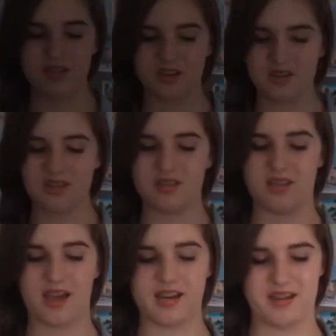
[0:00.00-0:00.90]
started
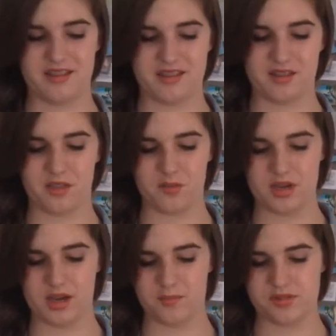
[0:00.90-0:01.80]
cutting the
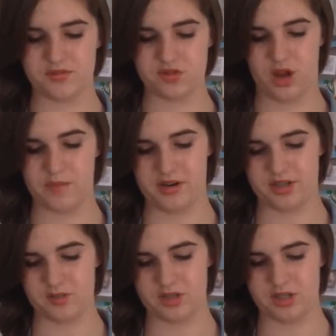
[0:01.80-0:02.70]
3 cups of
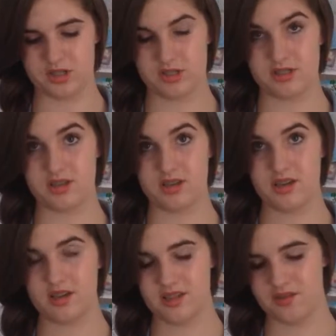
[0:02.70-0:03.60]
strawberries, is
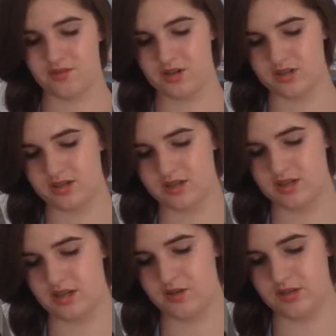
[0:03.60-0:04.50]
the first
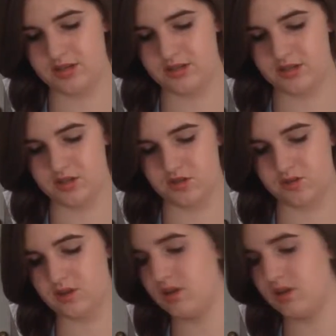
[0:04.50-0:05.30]
thing you need to do.